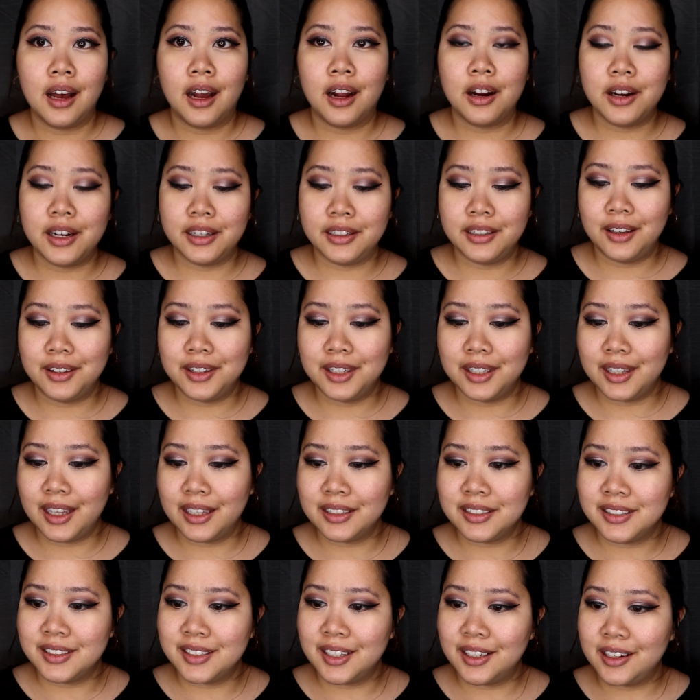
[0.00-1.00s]
Alright, now that
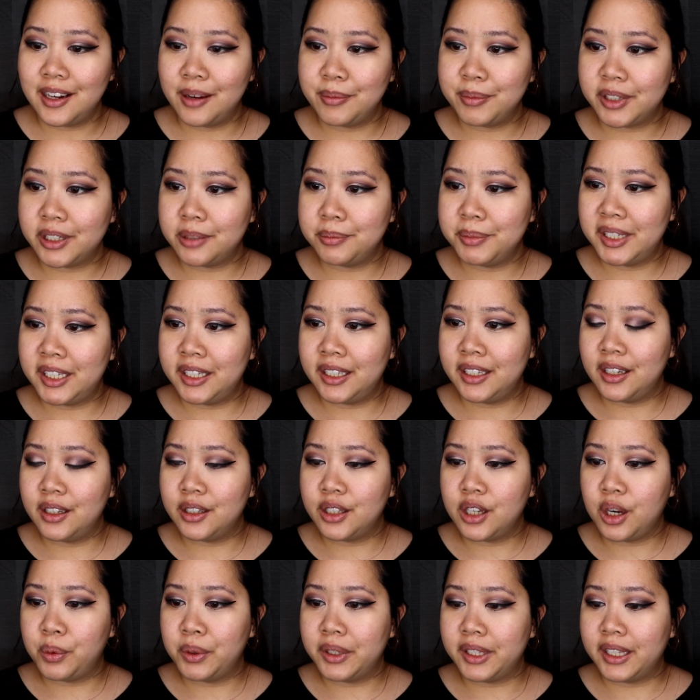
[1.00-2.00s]
that's done, I'm going to be
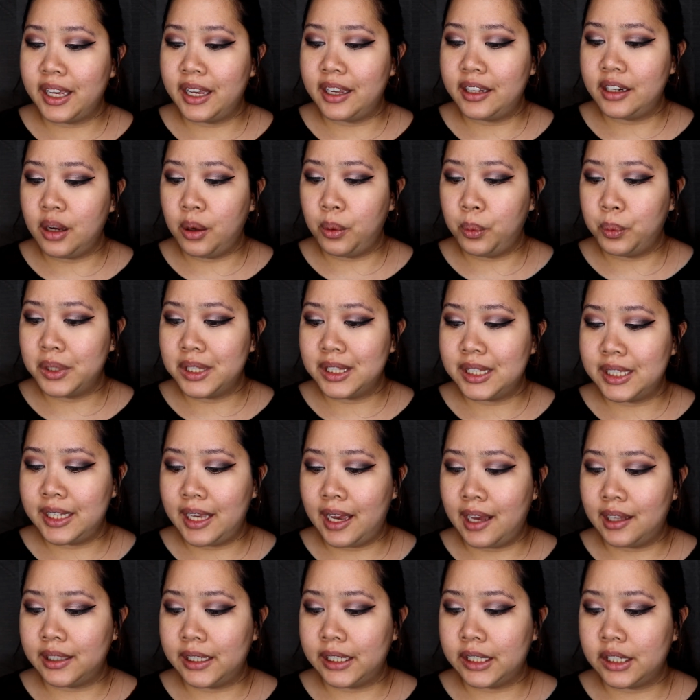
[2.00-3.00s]
going in with the
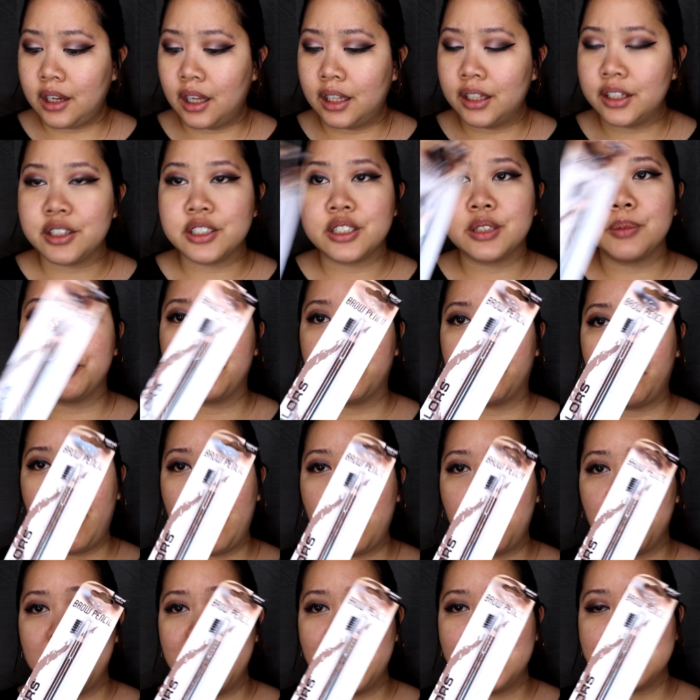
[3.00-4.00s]
LA Colors
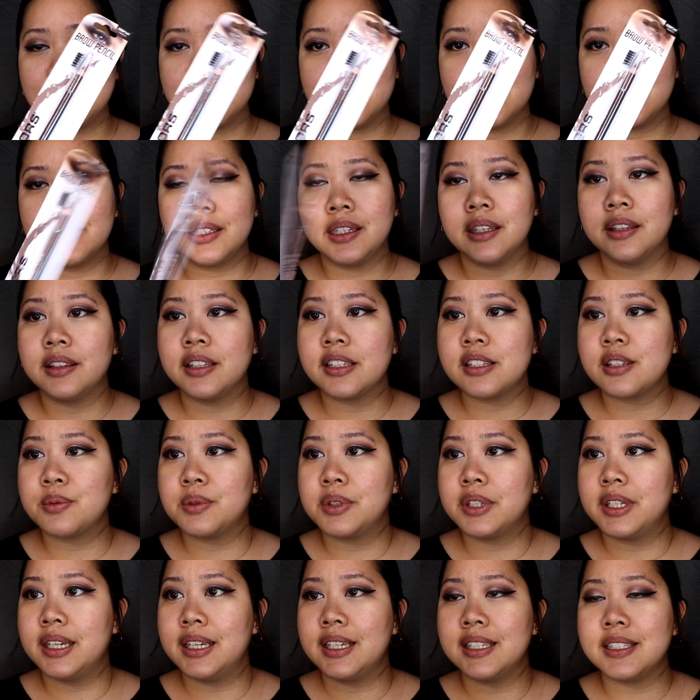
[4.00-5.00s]
Brow Pencil, and this
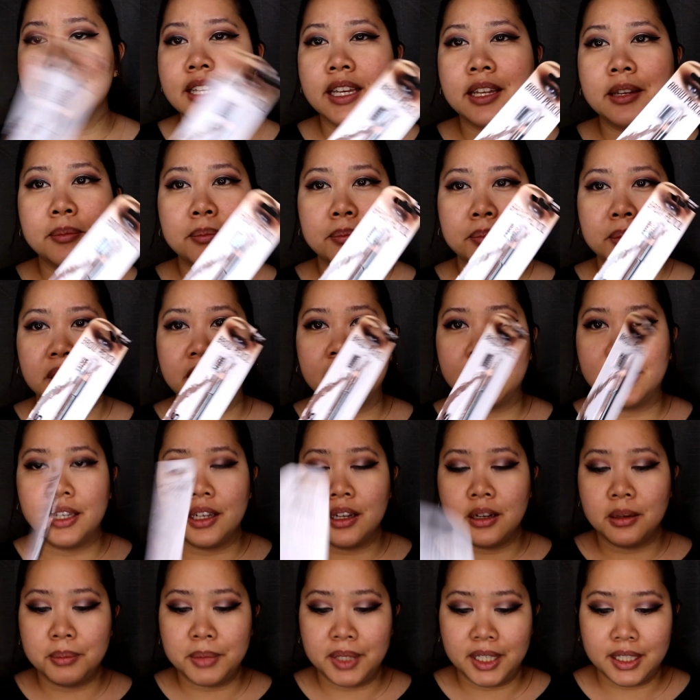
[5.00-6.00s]
one is in
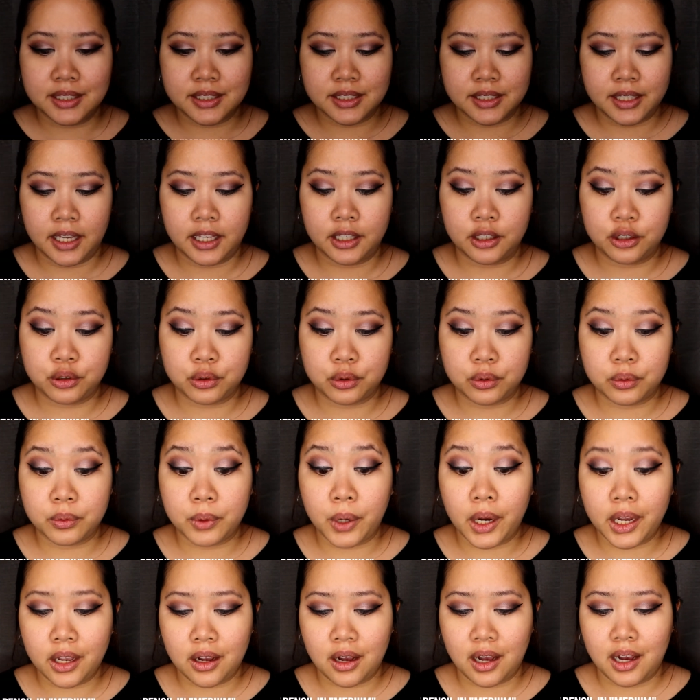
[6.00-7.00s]
medium. It's a
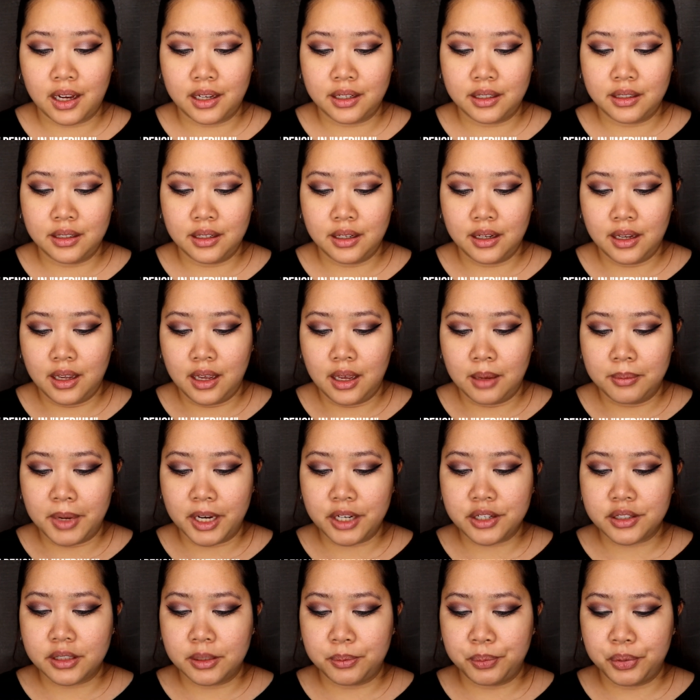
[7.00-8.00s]
crayon. I'm
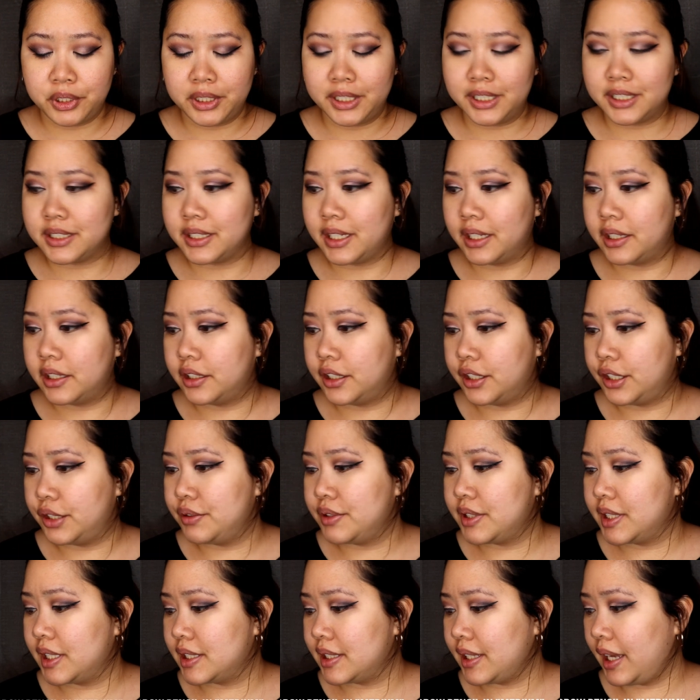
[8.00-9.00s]
actually pretty excited to
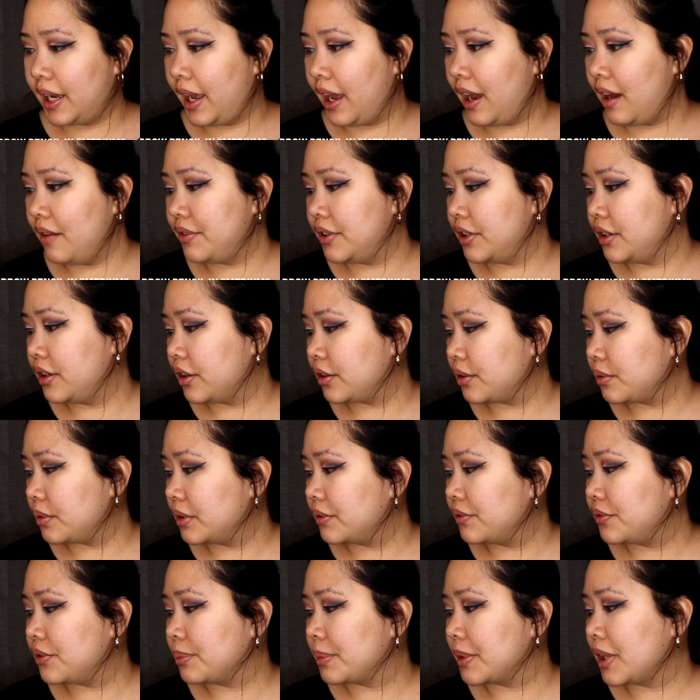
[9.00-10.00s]
use this. I have another one
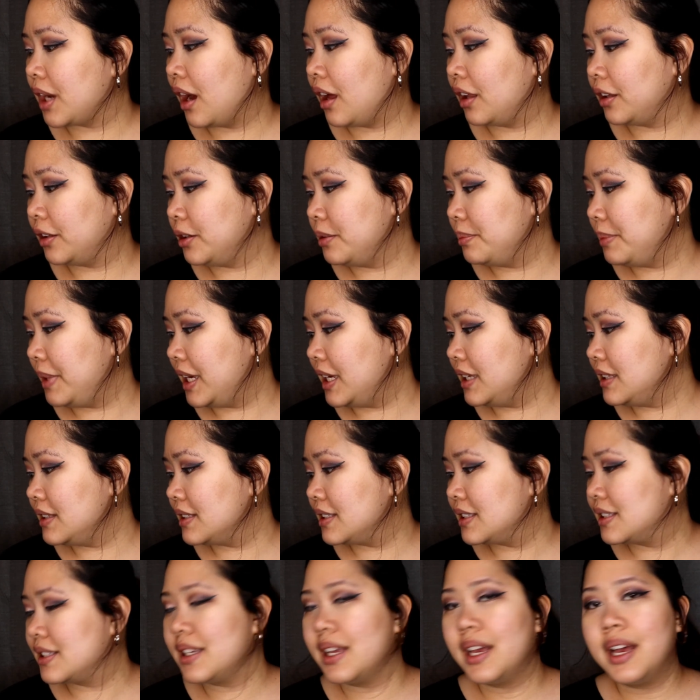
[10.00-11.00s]
from Color
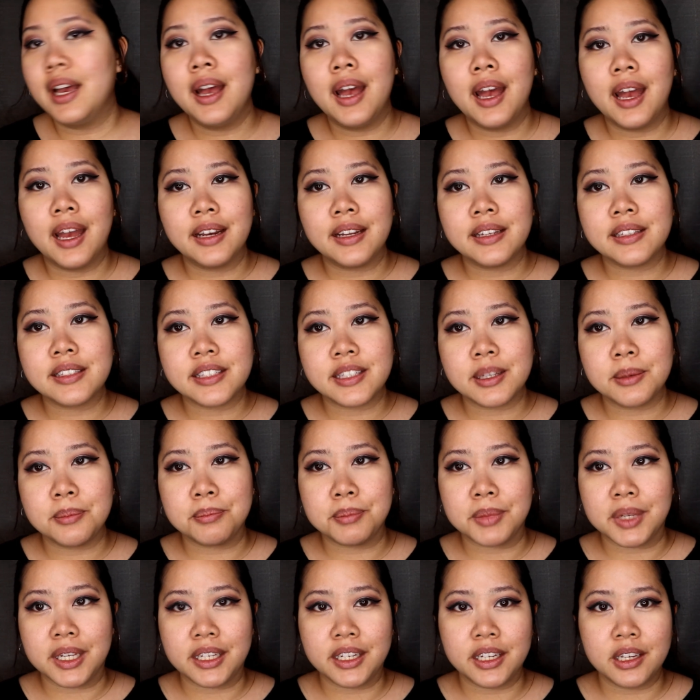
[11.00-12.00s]
Mates, and it's the
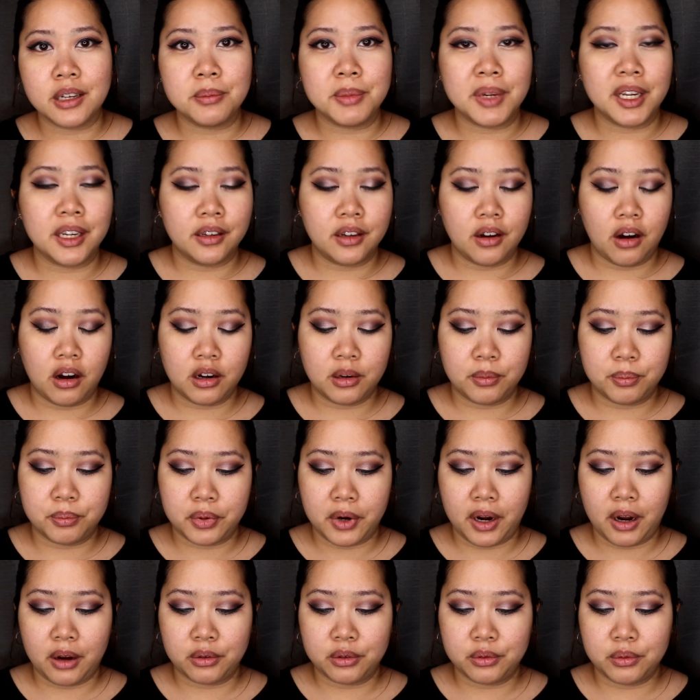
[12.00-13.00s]
medium and dark
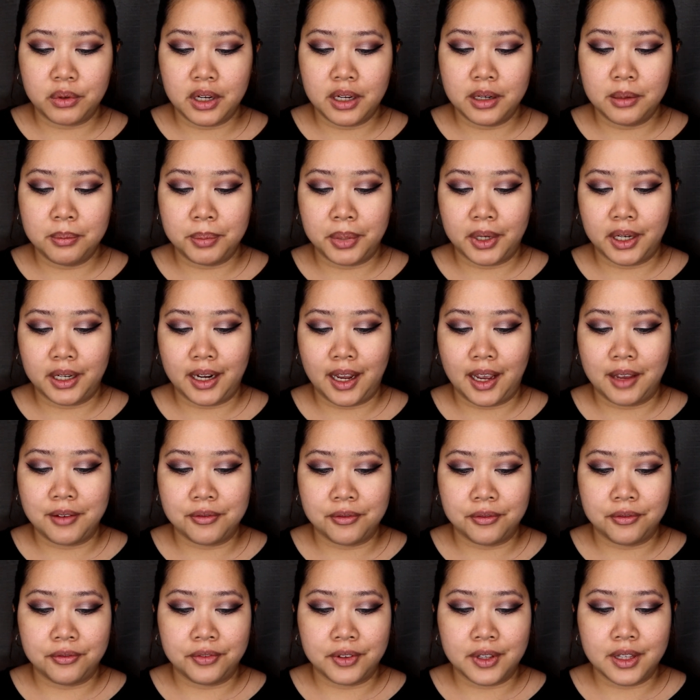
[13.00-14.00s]
brown one, but I
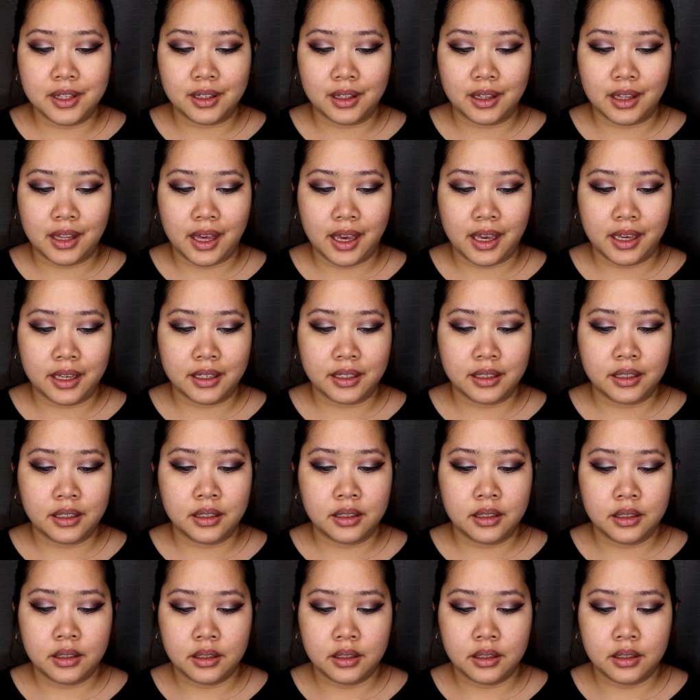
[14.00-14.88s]
feel like